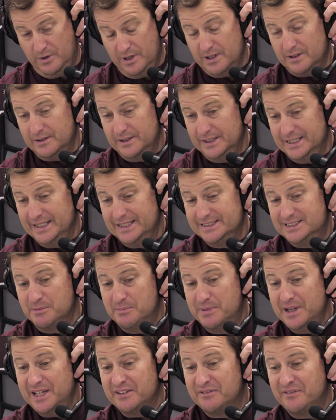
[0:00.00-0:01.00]
Well, it's
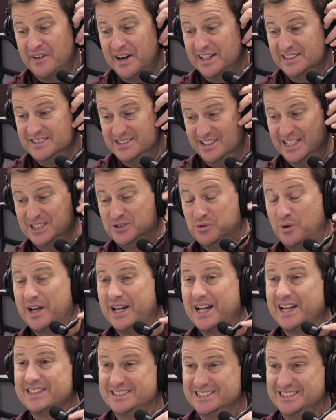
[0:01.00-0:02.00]
a big advantage, and that's why
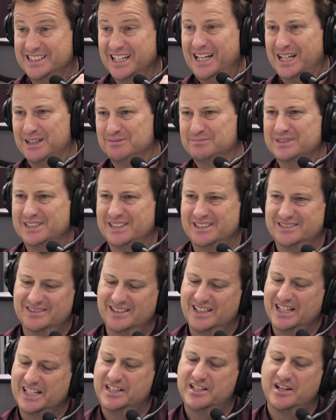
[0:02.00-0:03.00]
he got the job.
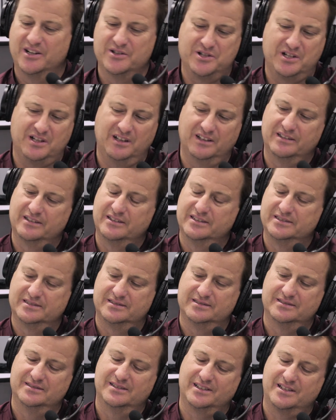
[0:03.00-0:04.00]
And, ah. and Coach Clear
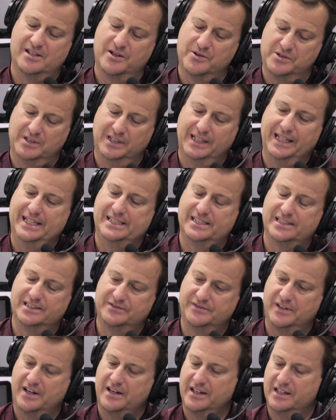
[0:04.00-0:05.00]
is uh, Coach Leach
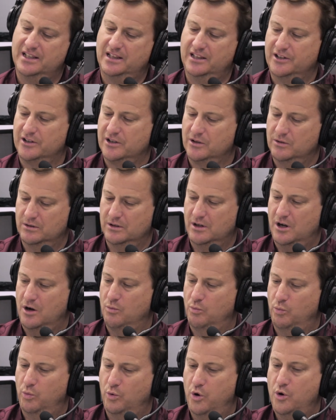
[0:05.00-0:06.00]
is very clear on
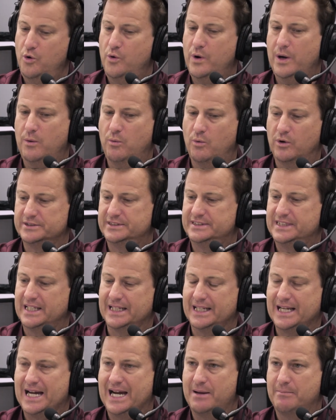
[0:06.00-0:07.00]
on who he wants
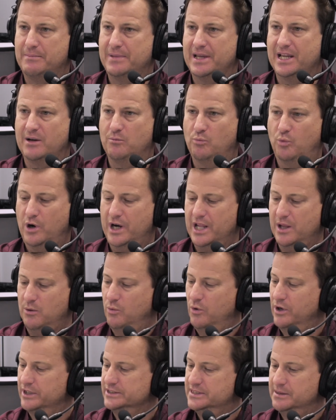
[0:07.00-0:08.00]
that guy to be and what he
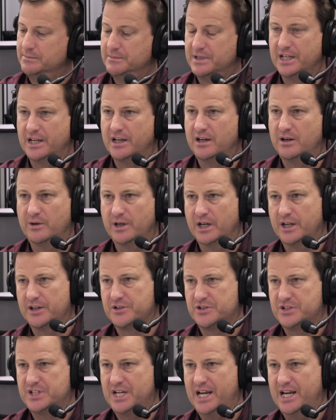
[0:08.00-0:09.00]
wants him to know and
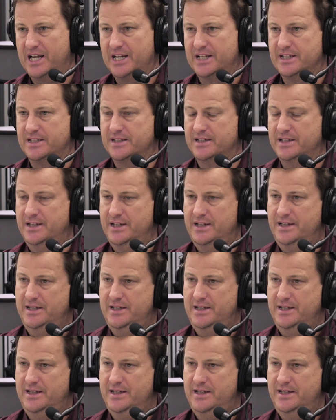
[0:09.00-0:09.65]
understand and